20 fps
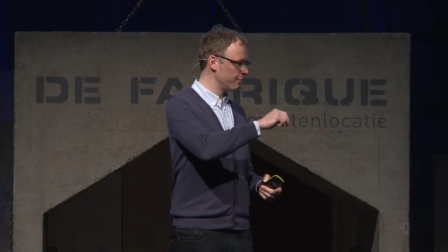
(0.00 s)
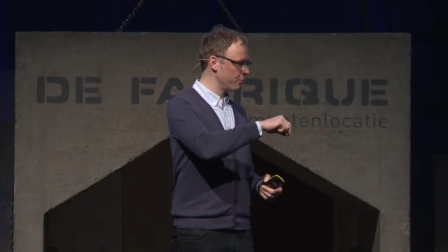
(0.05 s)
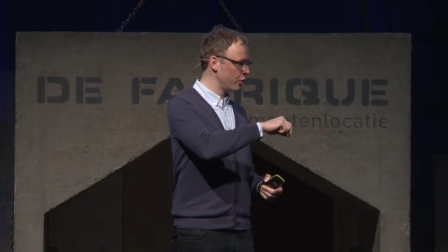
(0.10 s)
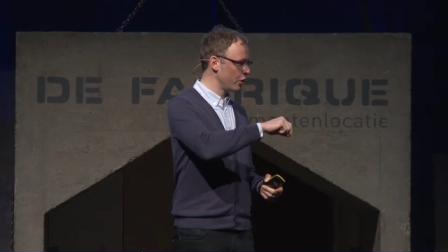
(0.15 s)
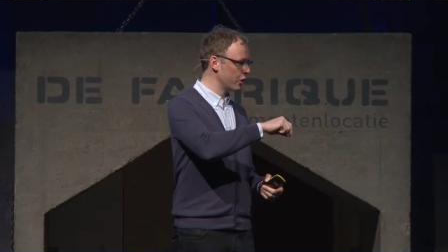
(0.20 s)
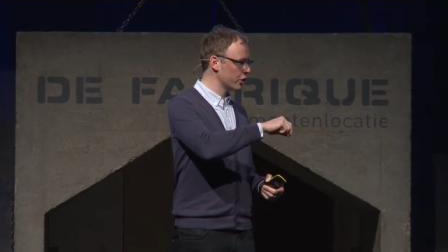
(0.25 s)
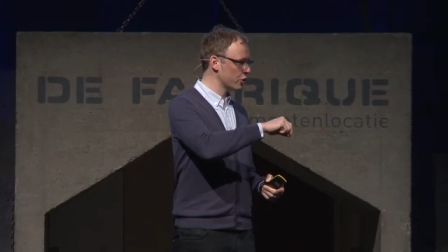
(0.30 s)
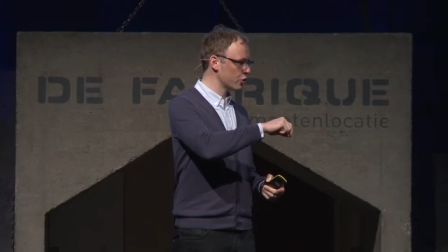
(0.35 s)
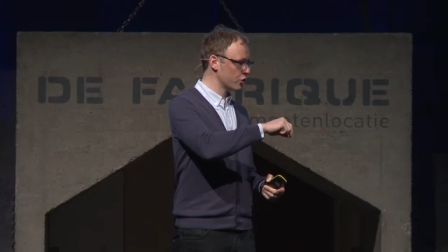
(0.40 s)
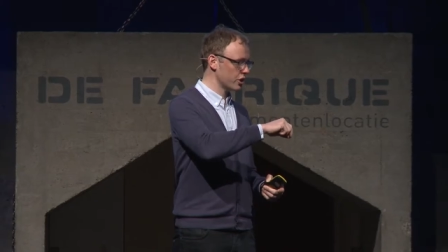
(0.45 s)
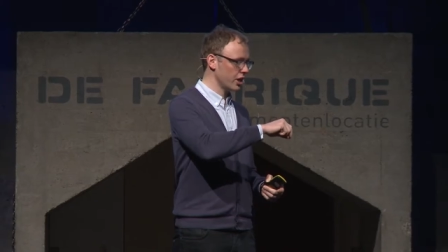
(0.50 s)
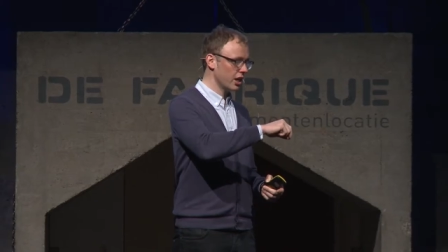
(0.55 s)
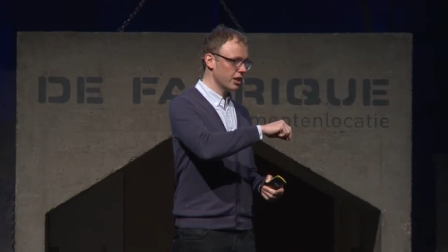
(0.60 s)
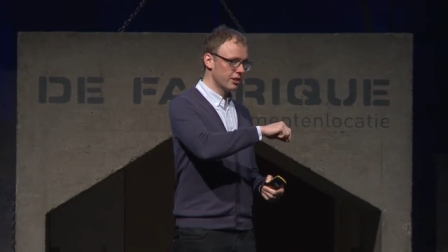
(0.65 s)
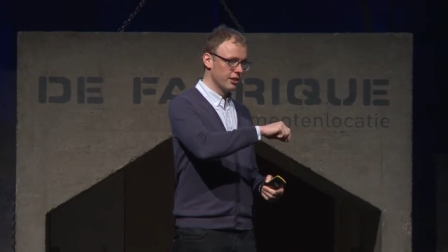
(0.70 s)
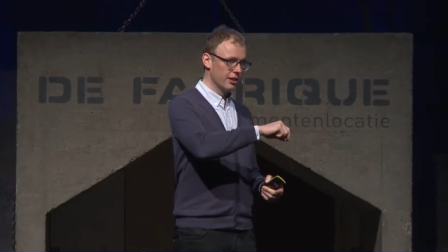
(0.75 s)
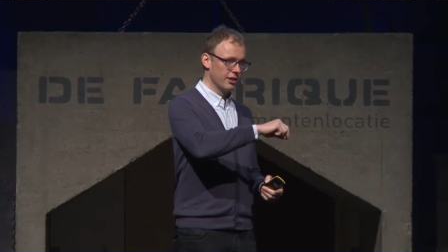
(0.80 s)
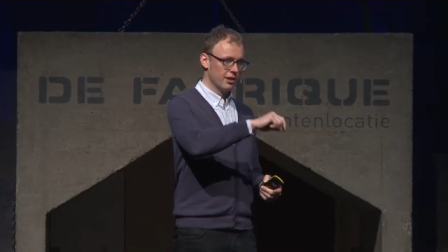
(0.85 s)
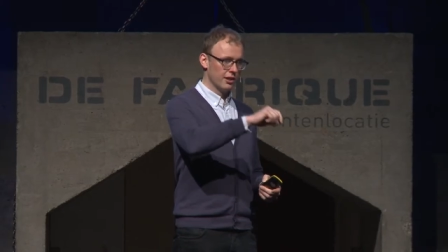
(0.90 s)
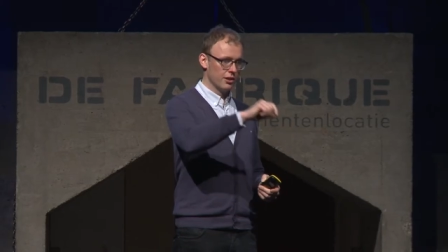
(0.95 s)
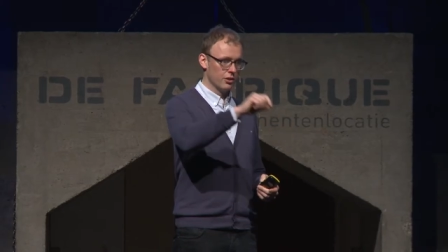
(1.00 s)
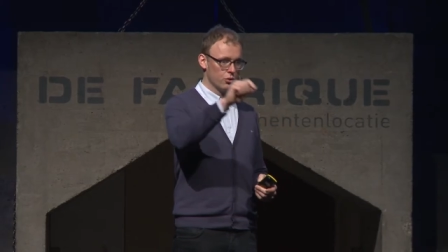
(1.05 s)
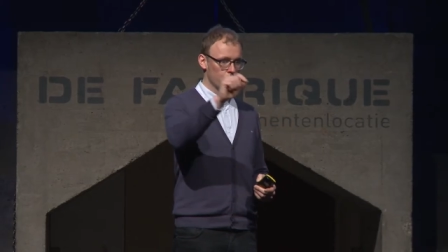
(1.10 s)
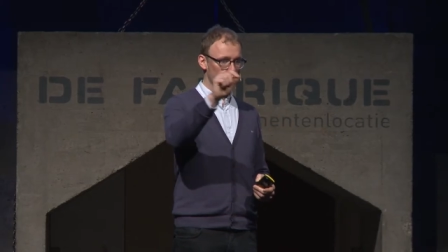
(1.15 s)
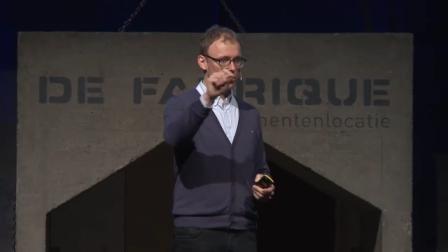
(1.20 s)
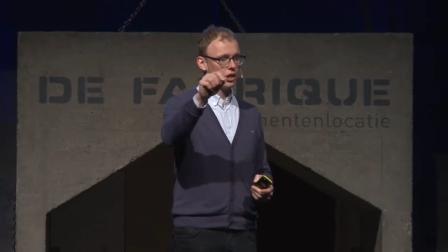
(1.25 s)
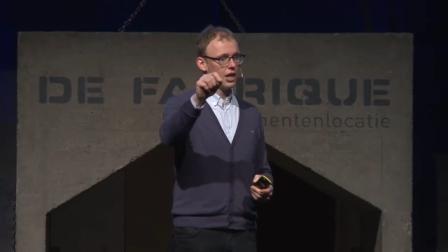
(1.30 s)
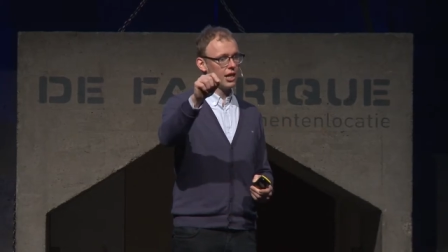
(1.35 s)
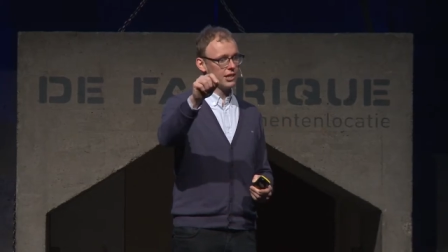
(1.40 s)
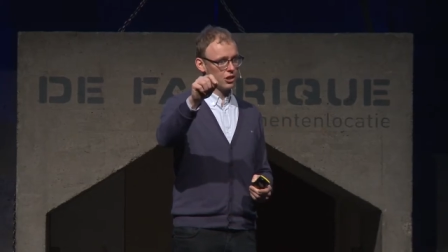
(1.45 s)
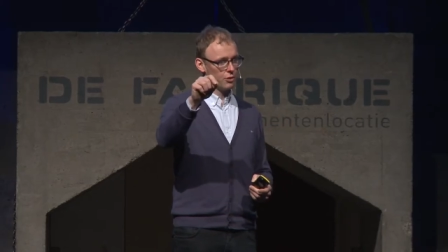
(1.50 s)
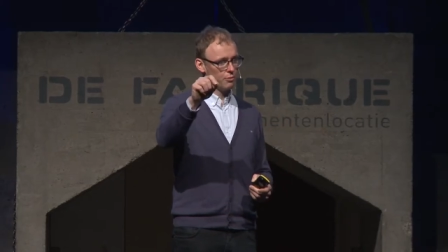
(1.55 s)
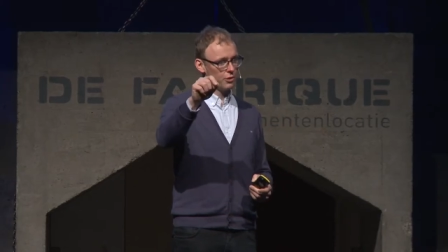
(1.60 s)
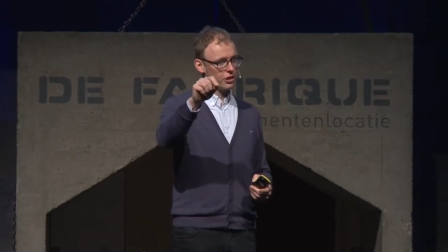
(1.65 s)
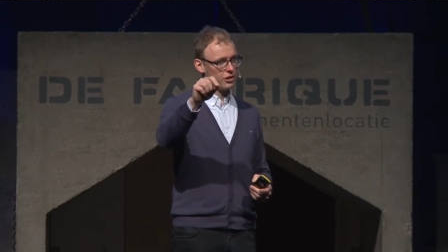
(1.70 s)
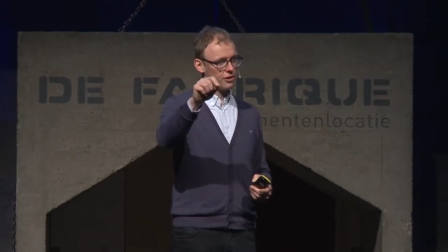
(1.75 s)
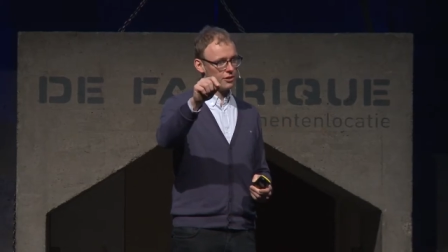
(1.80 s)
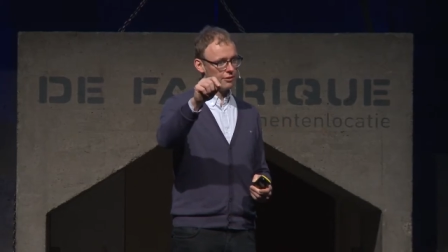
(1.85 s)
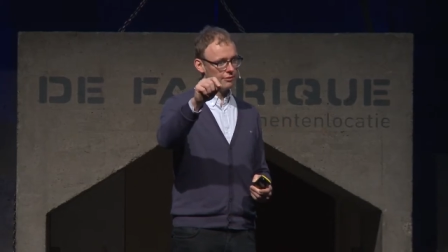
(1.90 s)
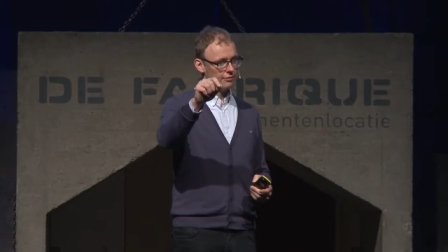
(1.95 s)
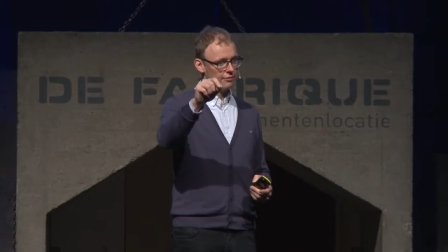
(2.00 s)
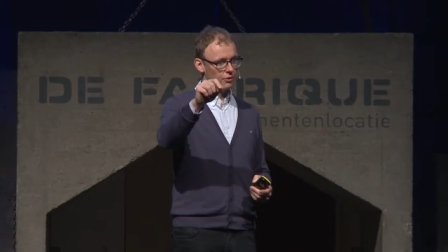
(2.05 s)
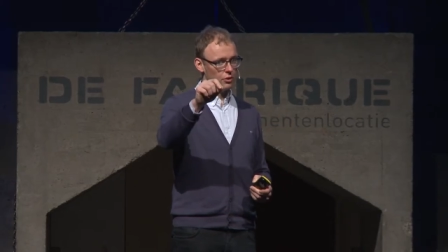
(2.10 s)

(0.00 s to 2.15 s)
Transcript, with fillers: point you start, to your customers,